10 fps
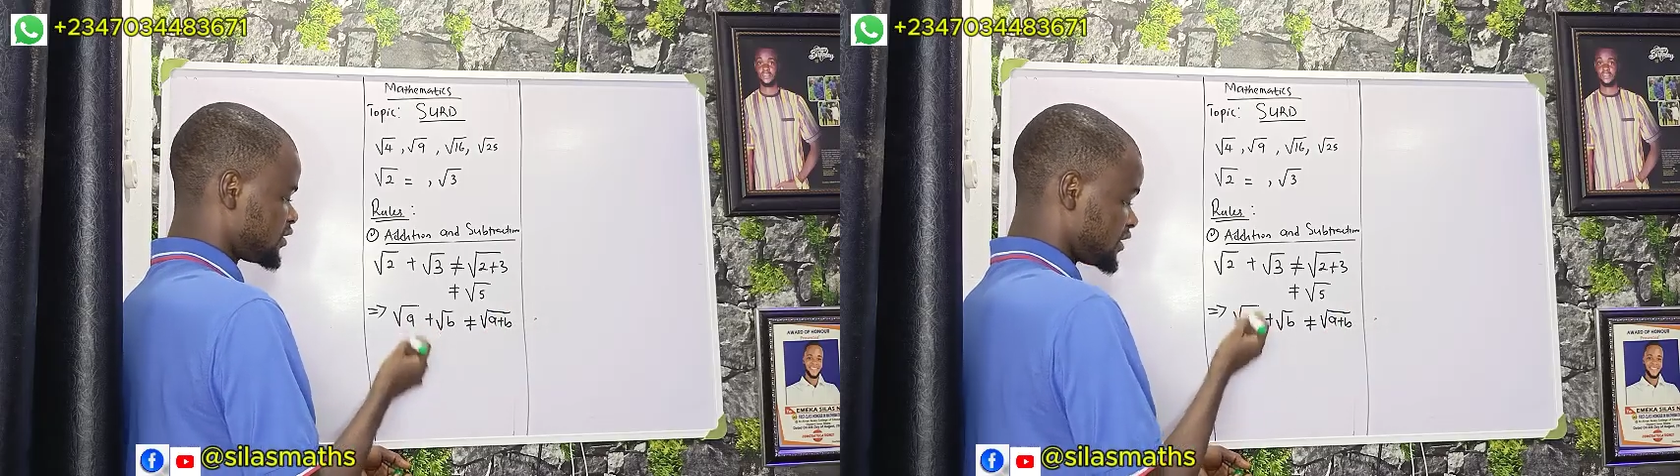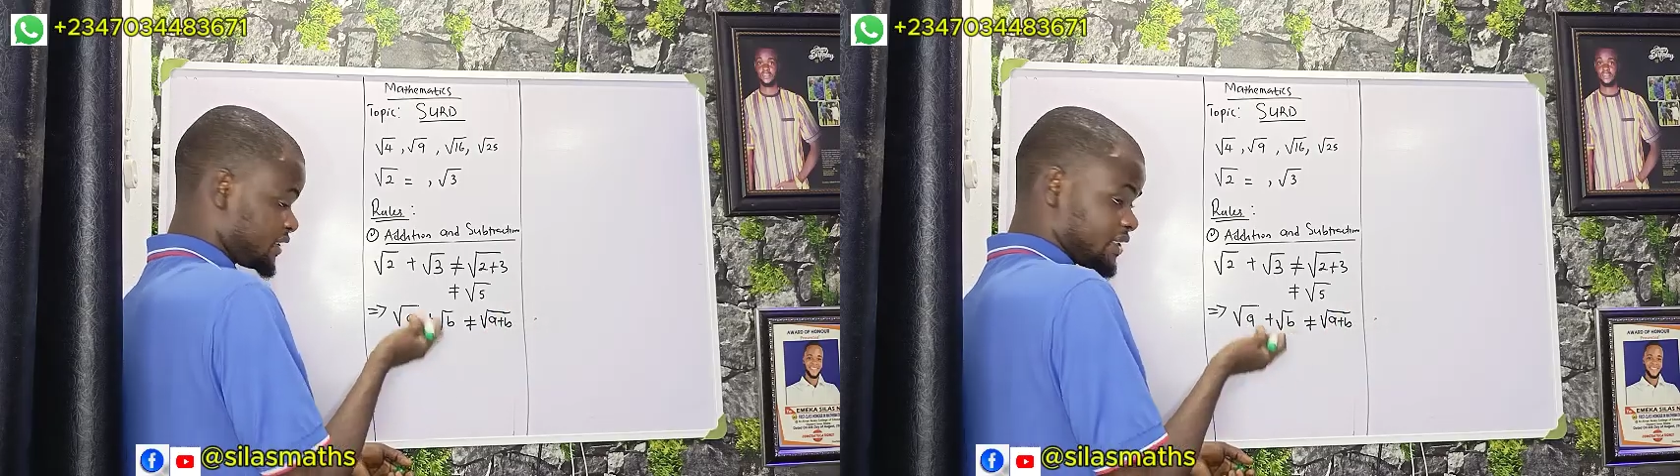
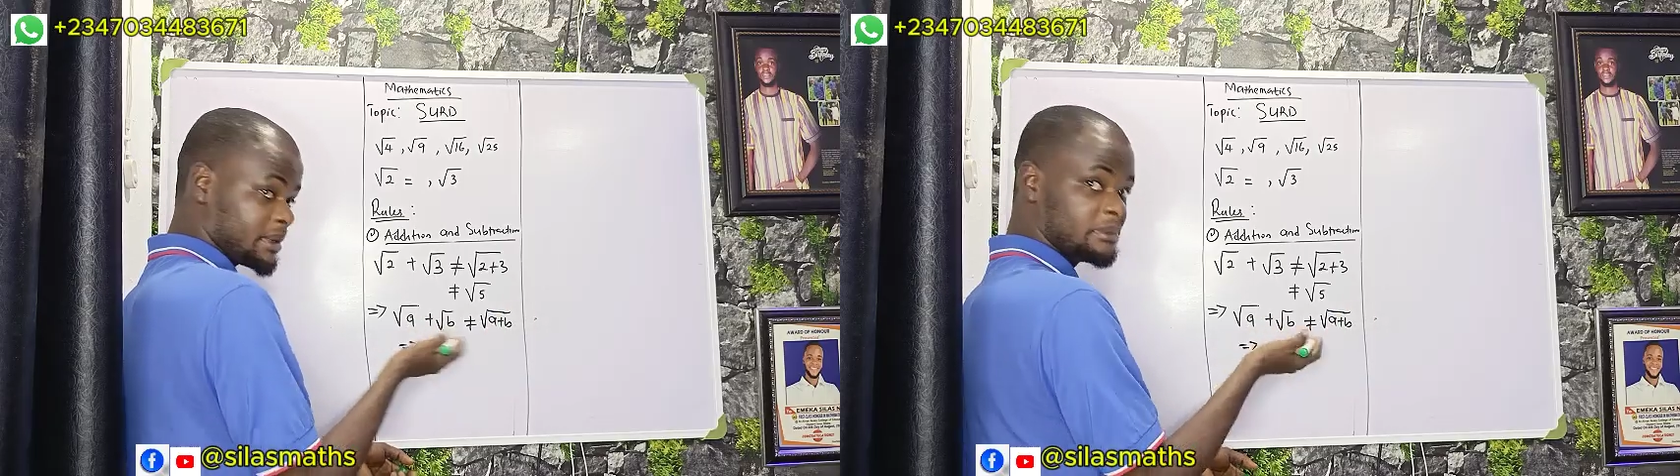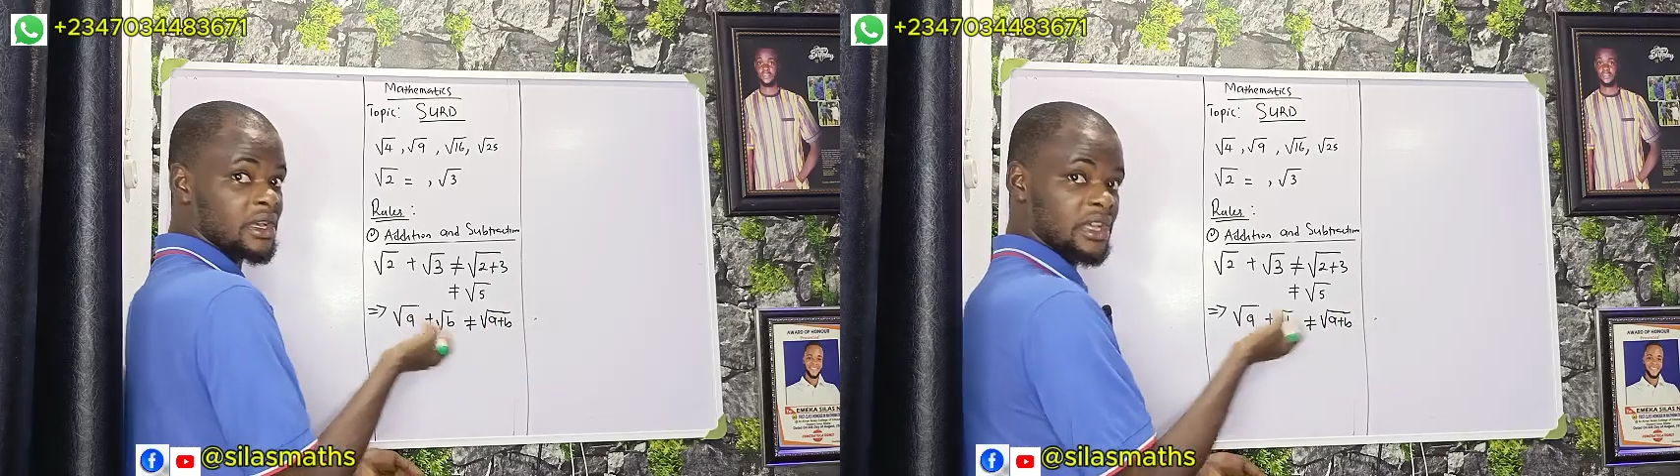or the
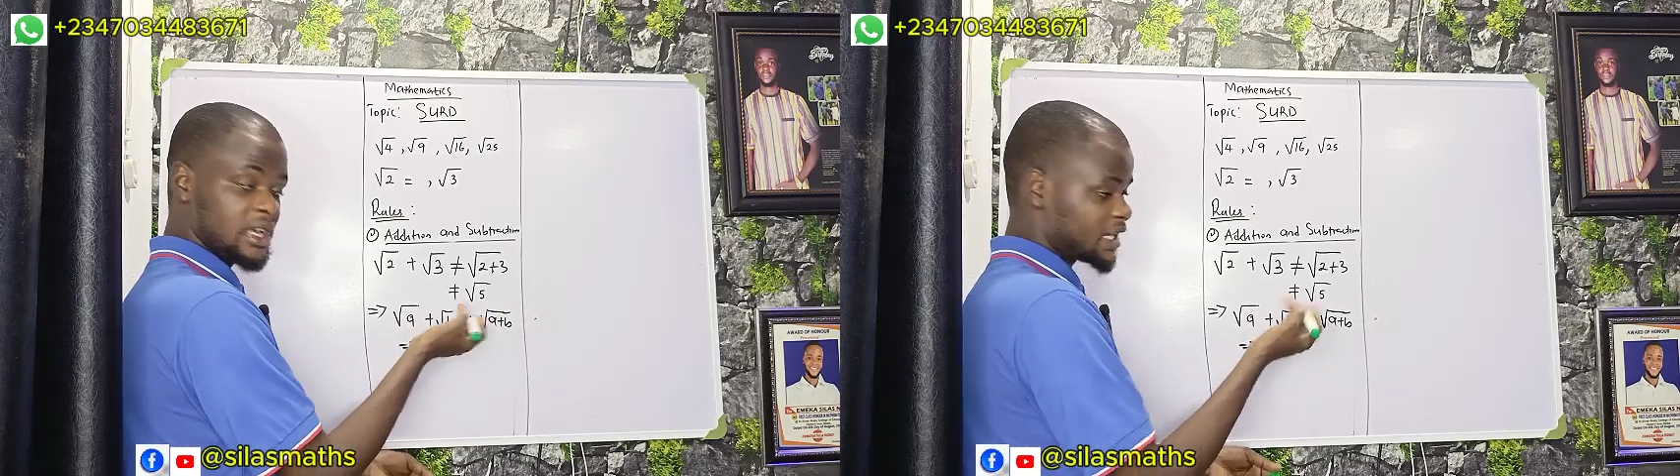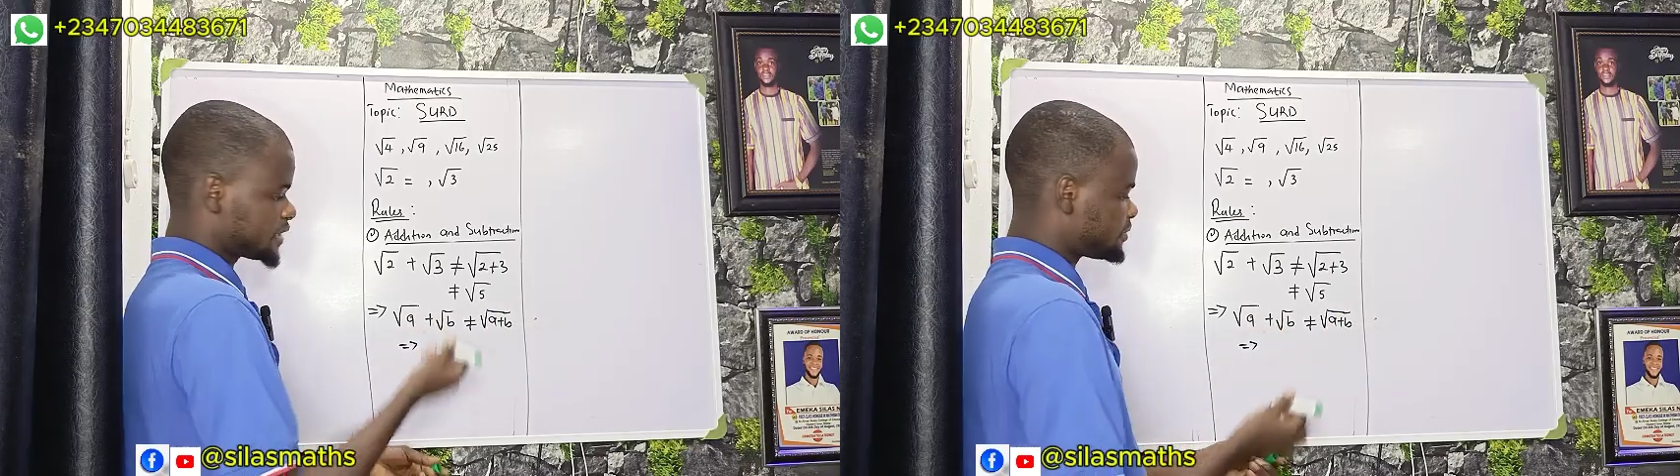same
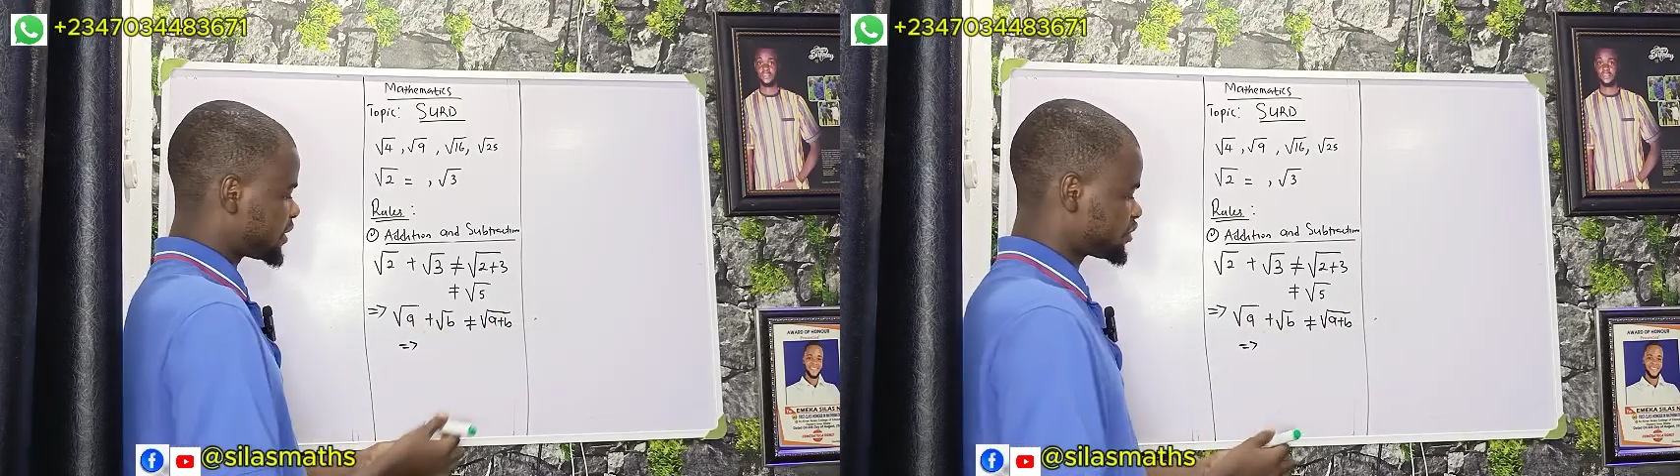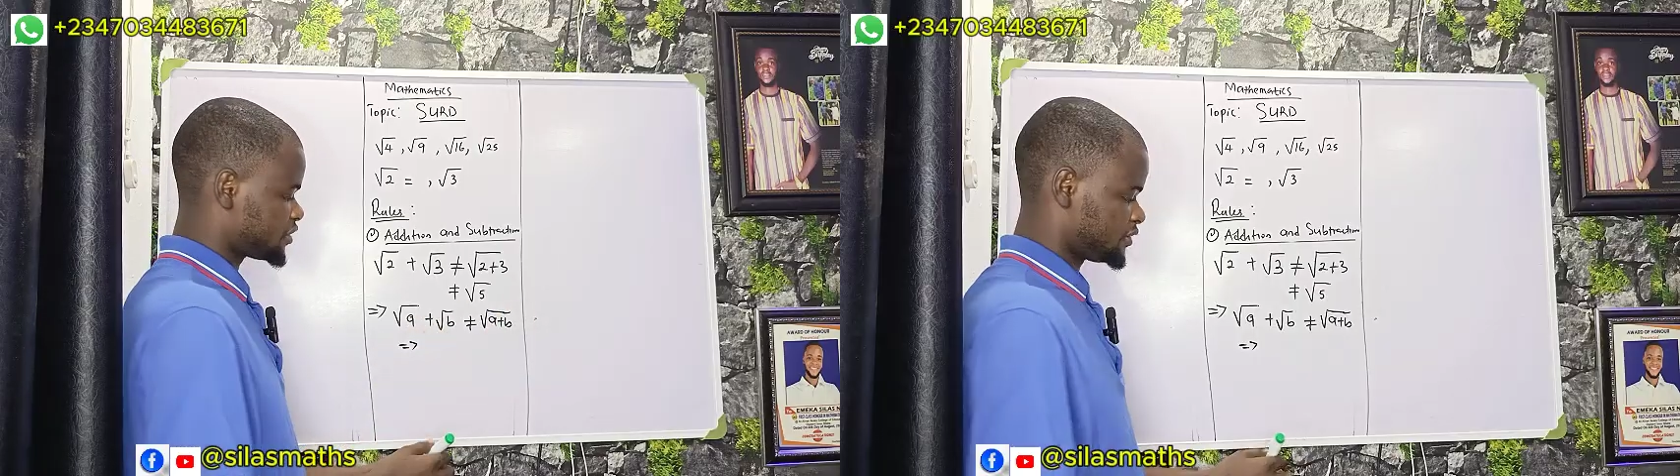
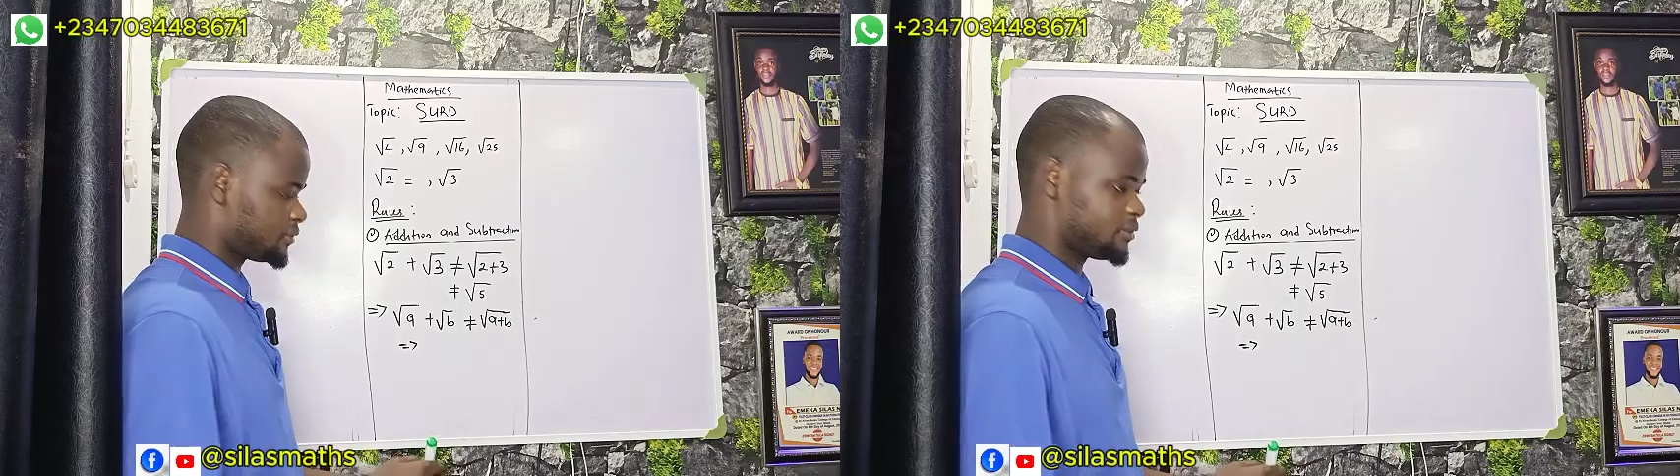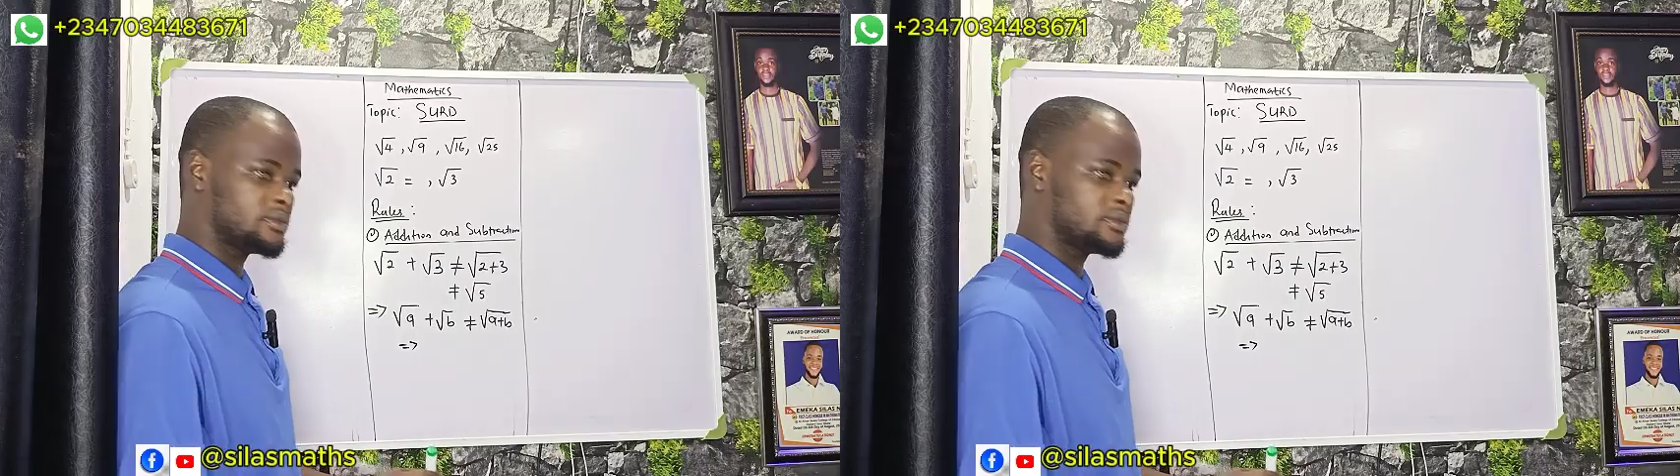expression.